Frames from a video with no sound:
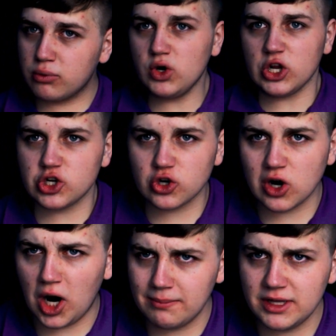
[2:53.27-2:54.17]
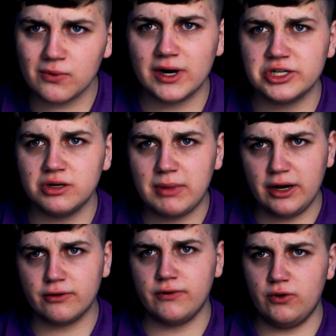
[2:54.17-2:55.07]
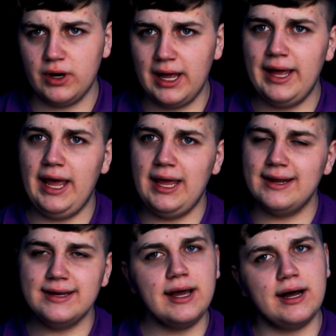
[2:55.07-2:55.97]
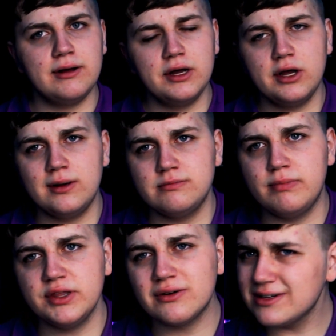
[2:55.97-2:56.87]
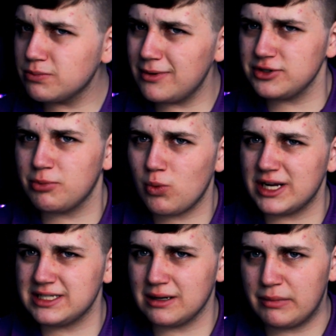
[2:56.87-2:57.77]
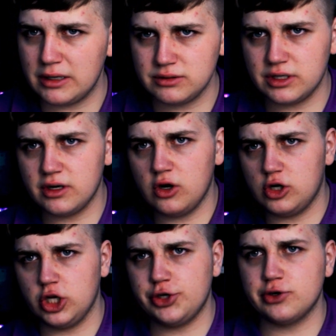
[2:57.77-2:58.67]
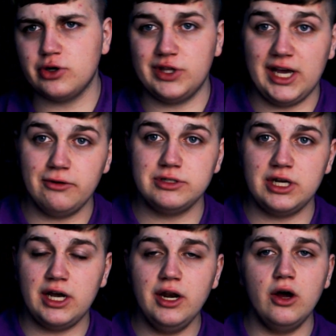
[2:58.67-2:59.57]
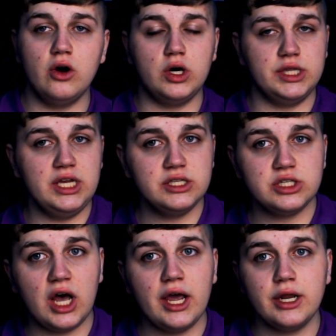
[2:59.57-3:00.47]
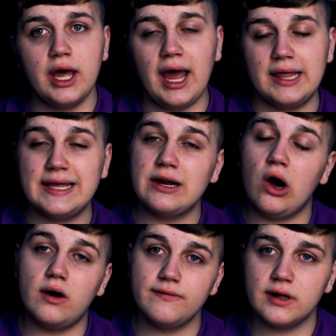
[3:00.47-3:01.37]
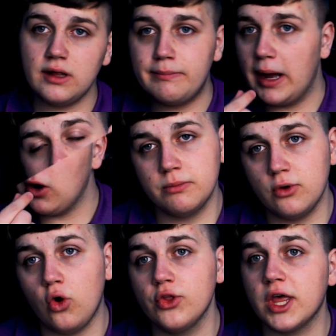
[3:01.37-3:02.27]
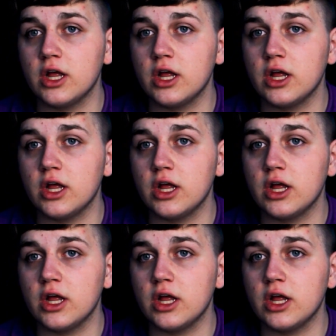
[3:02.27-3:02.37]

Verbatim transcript: pretty sure omnidirectional microphone. And yeah, but there is multiple ways to mount it. On a shirt on the outside, on the inside, and then off the clip by holding